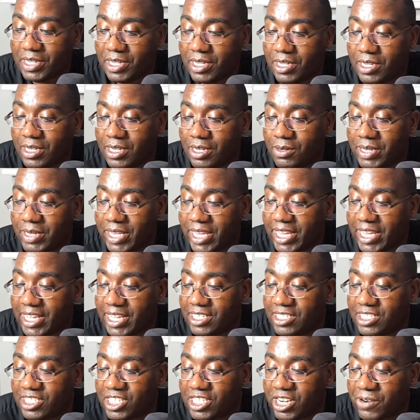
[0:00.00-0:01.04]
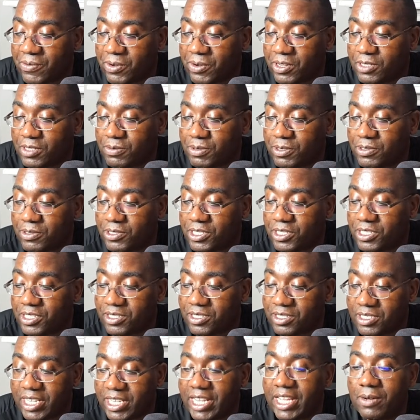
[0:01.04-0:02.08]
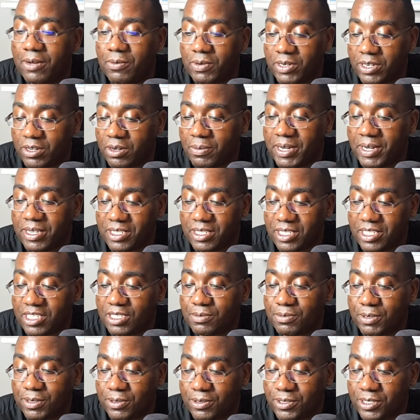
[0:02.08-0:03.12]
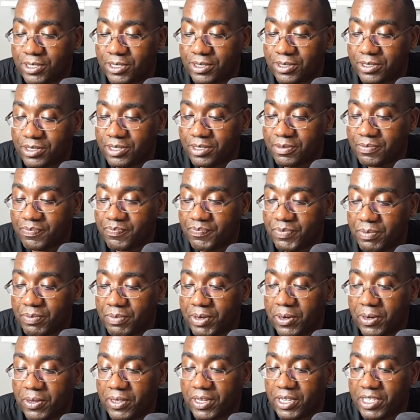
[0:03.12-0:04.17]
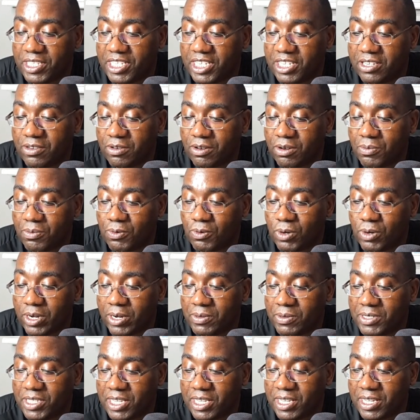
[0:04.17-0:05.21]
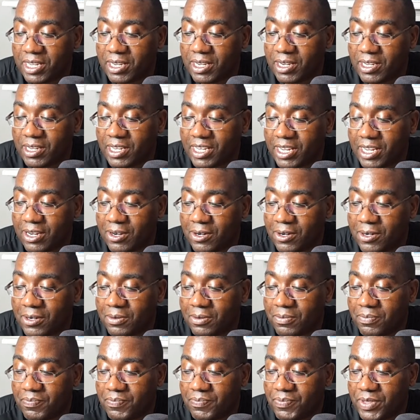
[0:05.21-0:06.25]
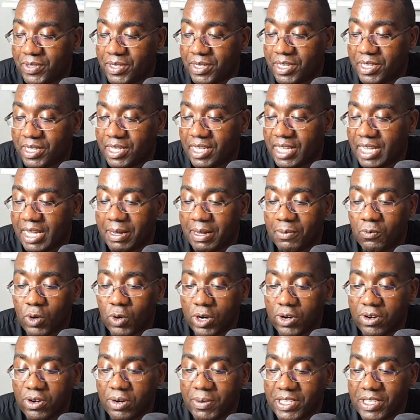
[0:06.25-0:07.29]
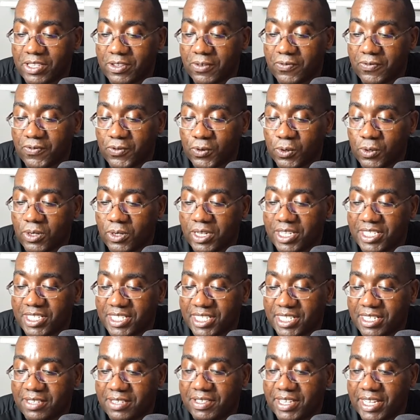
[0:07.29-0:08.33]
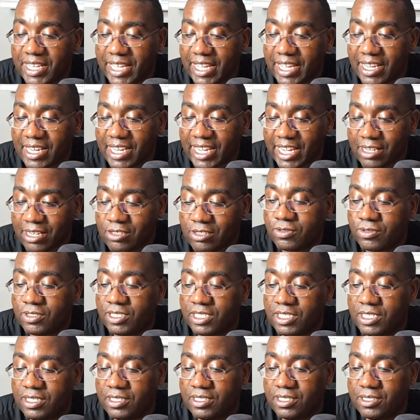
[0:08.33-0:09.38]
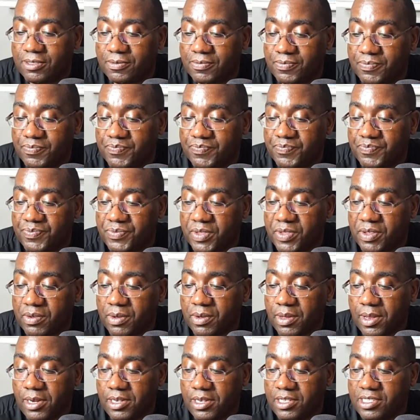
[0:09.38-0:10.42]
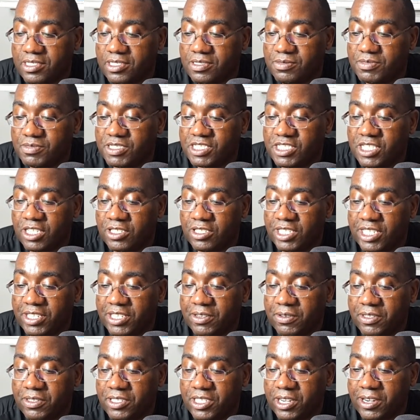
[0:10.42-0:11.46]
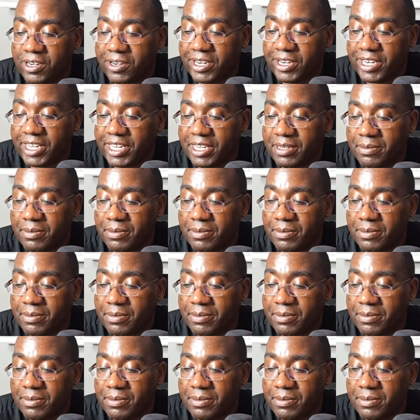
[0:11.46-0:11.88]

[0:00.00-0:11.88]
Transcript: Okay, several explosions. Yeah, we know about the explosions. Apparently, a 10 year old boy was hurt I'm wondering about the full extent of the casualties. Because it looks like they were targeting